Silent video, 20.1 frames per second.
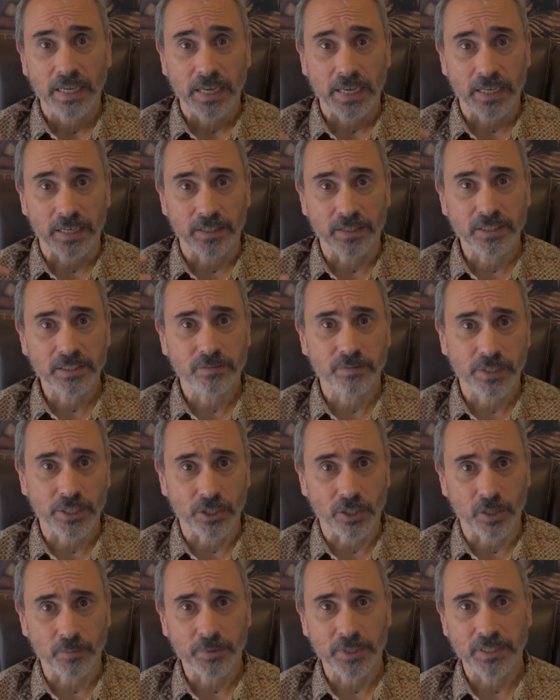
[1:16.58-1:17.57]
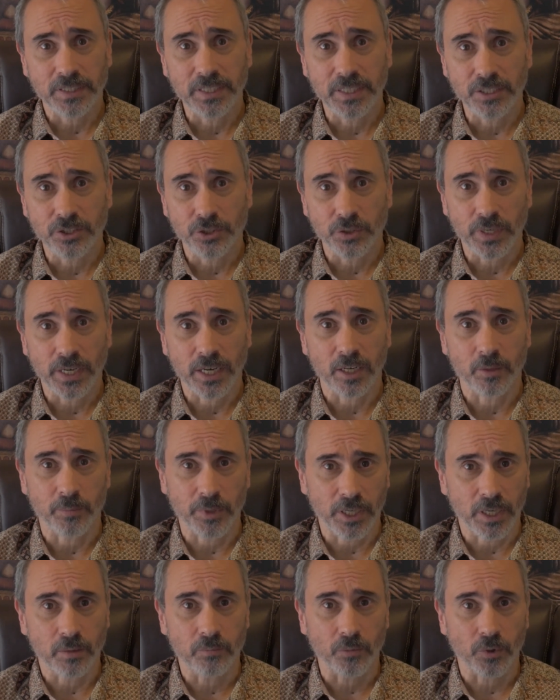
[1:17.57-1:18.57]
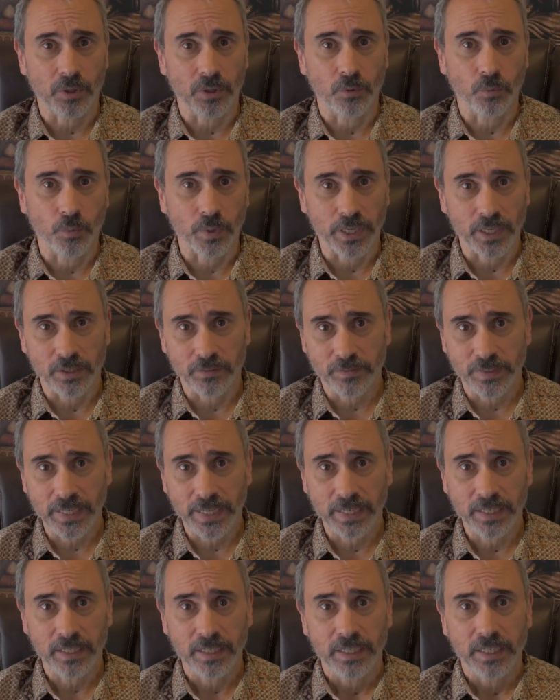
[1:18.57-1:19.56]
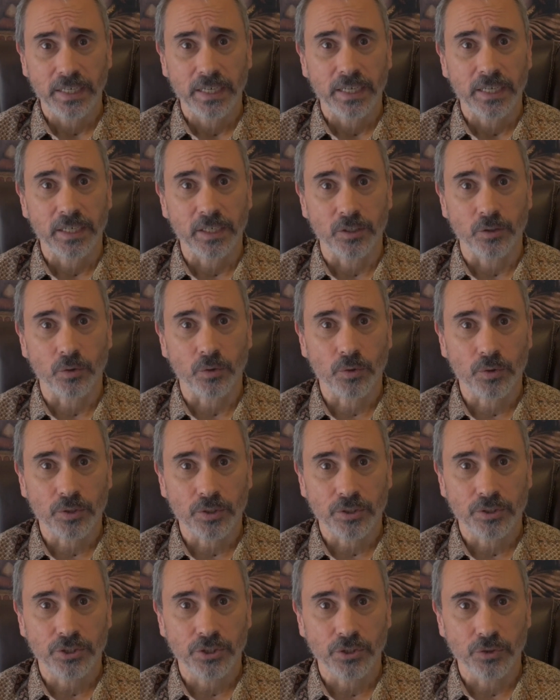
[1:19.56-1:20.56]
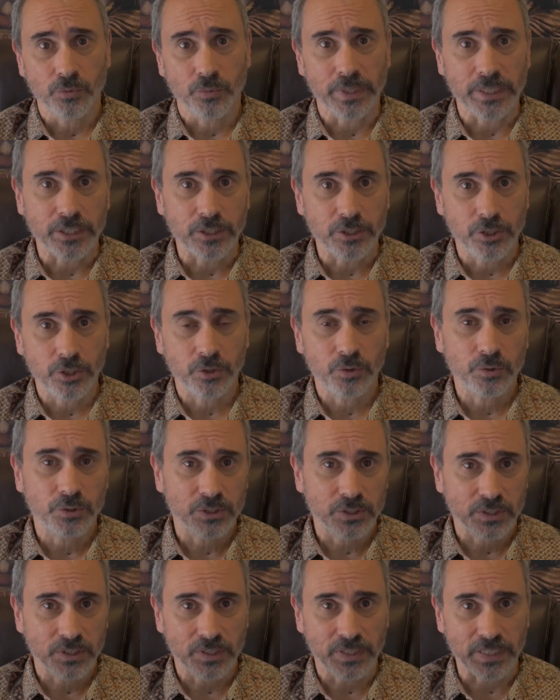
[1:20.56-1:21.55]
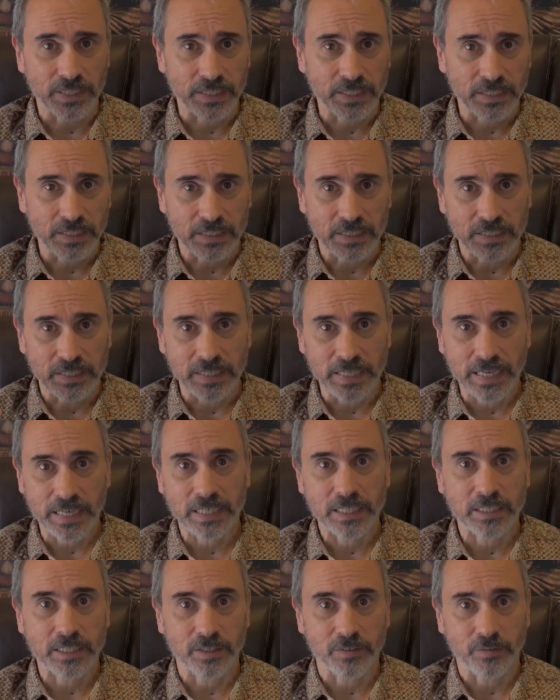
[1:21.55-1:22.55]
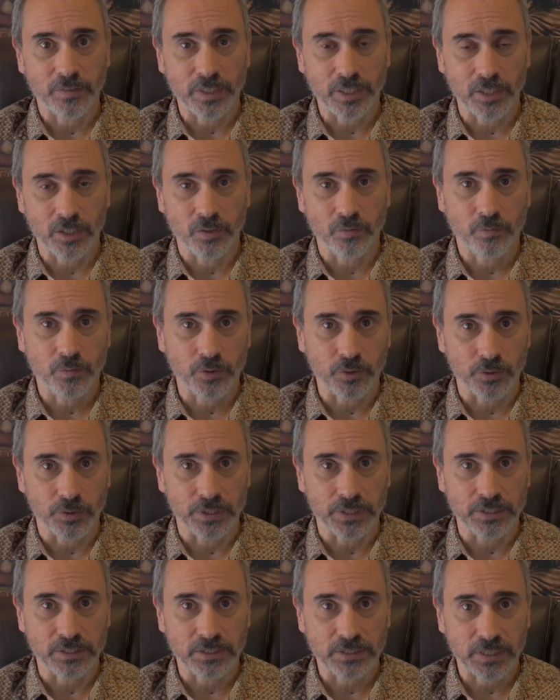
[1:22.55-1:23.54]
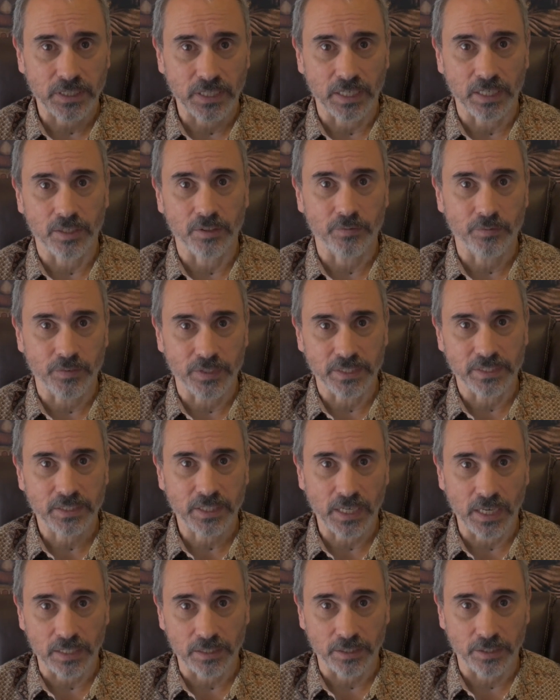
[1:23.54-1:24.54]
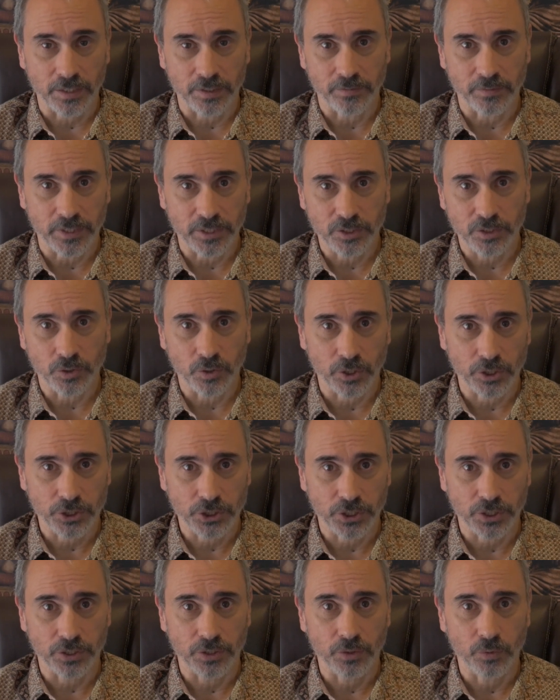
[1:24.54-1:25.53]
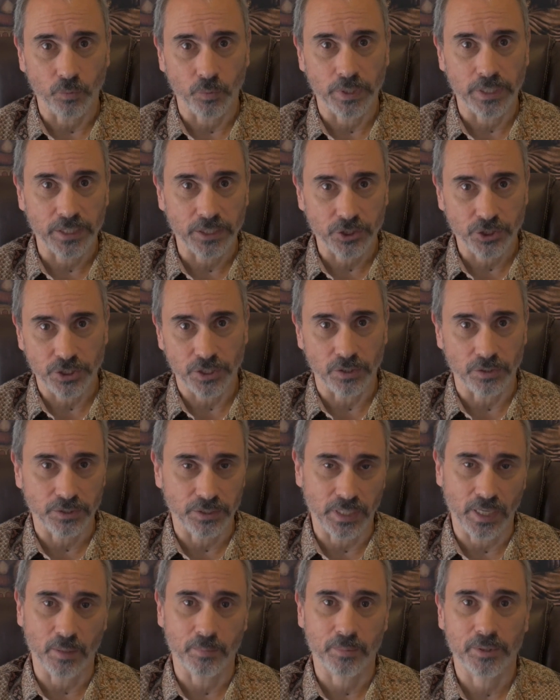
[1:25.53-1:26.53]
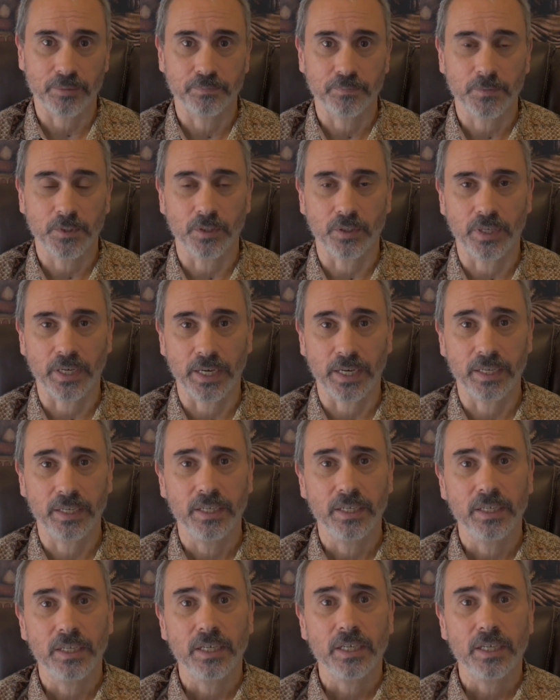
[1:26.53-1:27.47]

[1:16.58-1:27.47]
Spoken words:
And in this video, I'm going to teach you how to become more aware of that in order to reduce the negative influence of this cognitive distortion when it shows up. Okay.